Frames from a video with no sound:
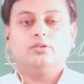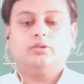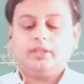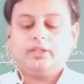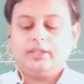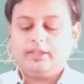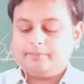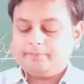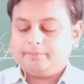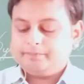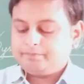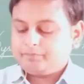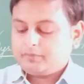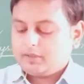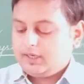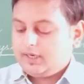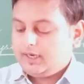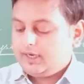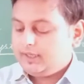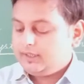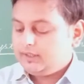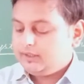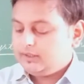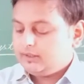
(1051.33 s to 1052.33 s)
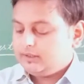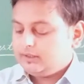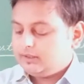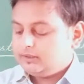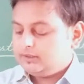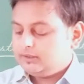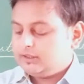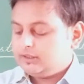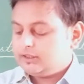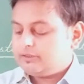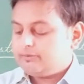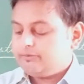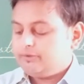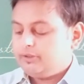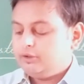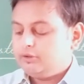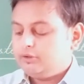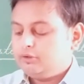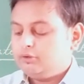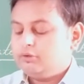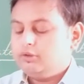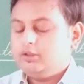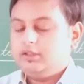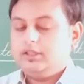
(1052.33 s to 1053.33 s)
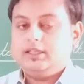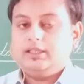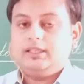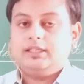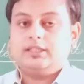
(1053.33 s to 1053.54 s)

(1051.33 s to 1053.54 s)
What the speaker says: Okay, and this window